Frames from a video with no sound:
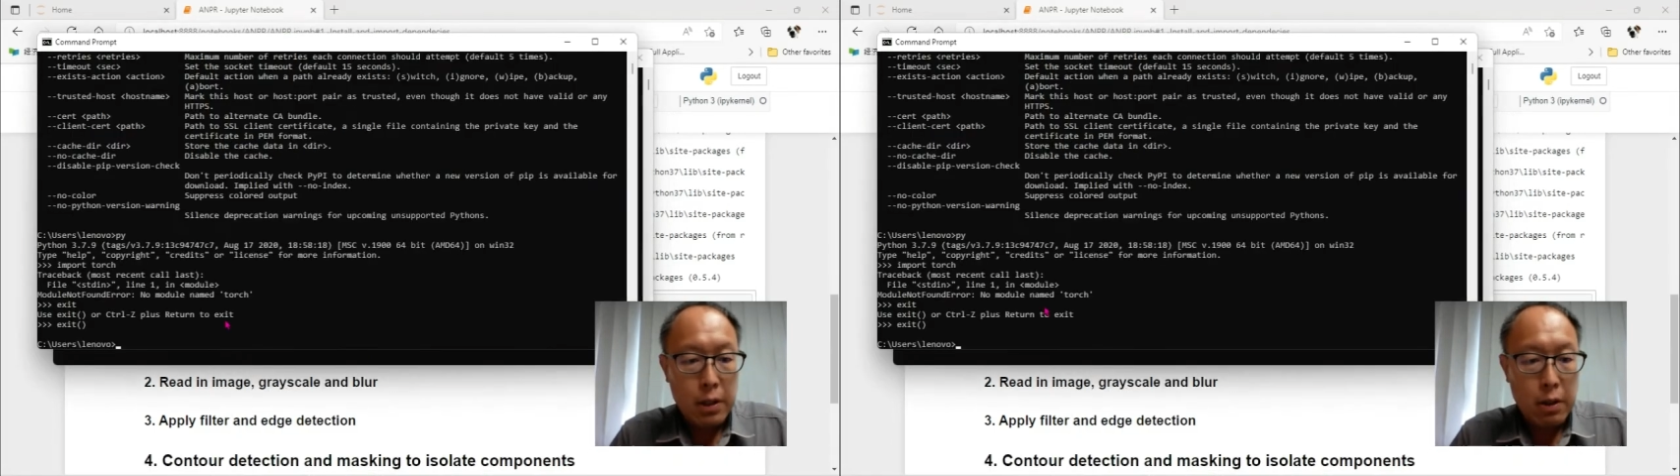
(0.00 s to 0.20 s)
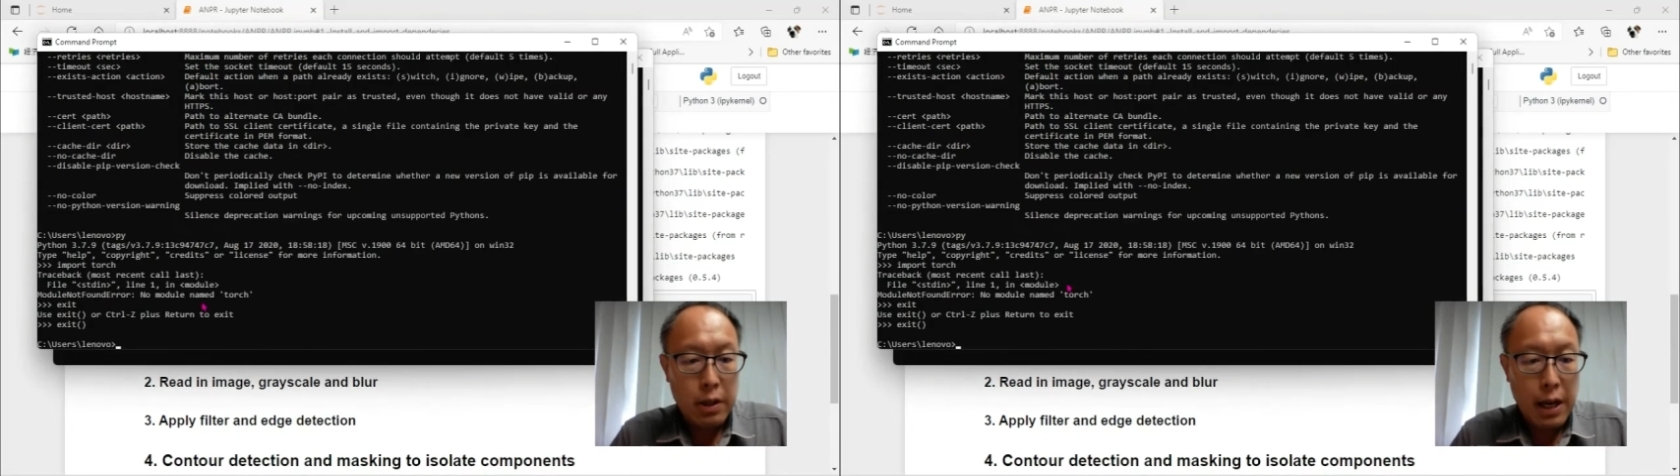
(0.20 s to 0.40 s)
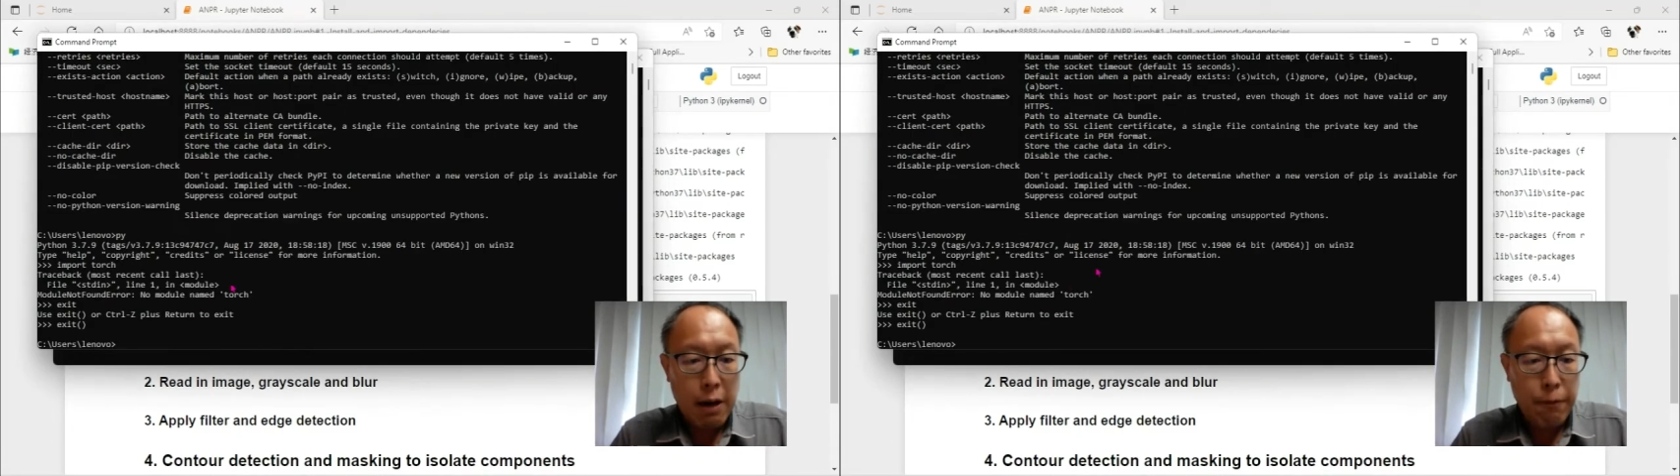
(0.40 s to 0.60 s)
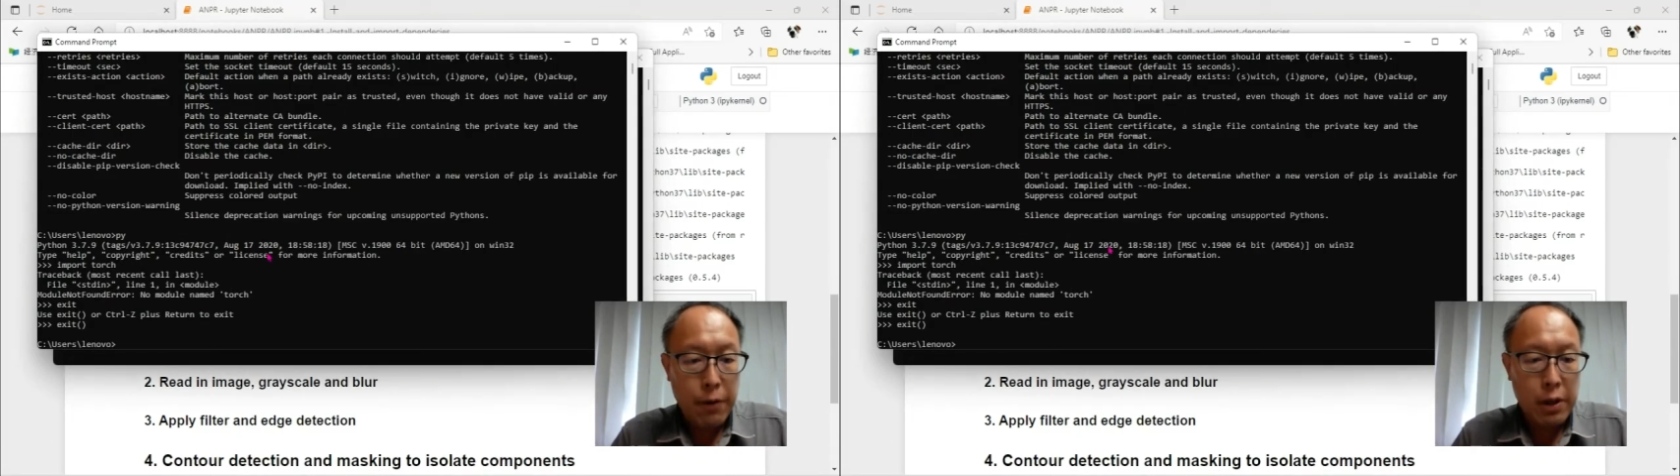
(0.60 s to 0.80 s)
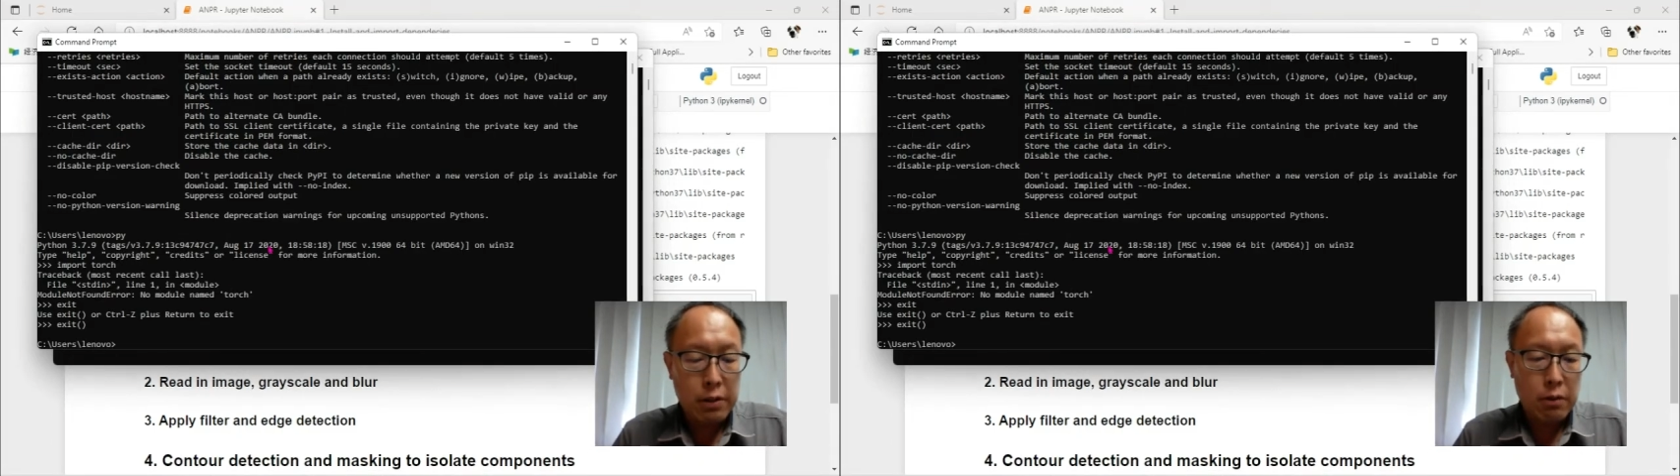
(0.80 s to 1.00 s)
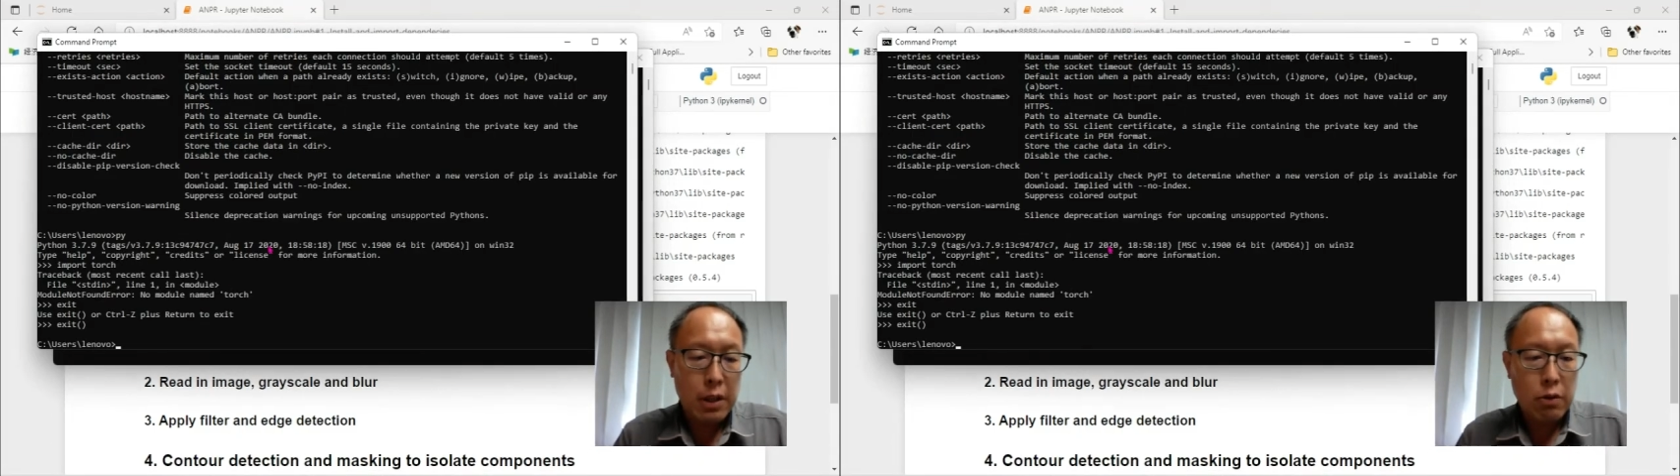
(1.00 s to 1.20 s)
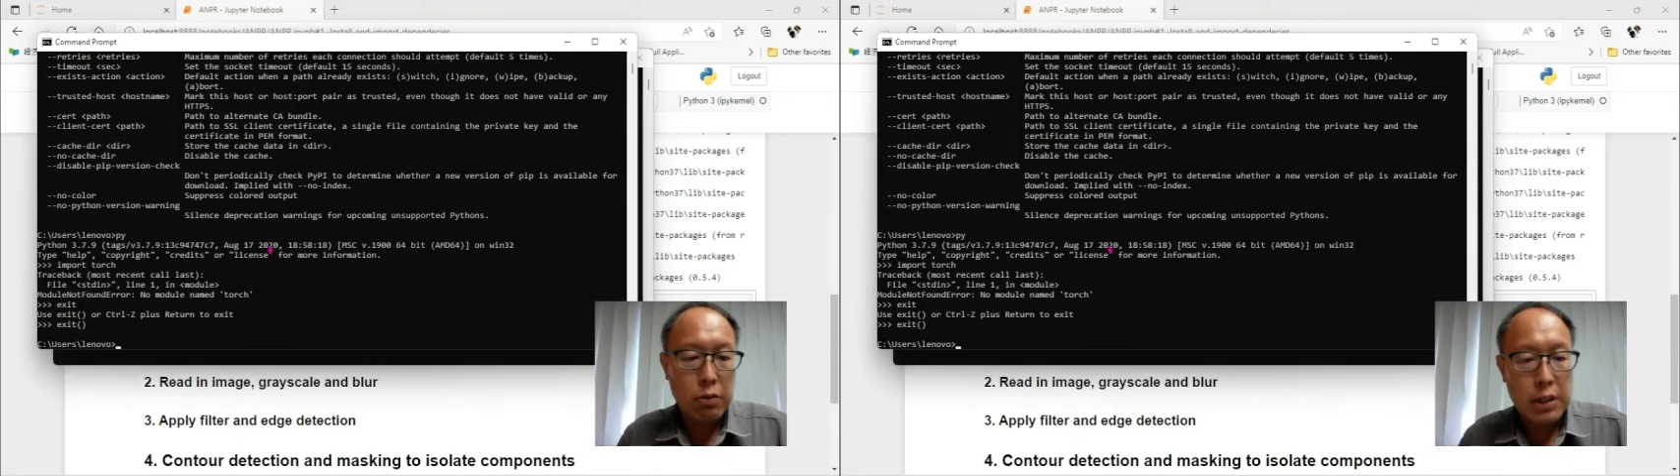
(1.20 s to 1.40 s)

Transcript: okay, first you need to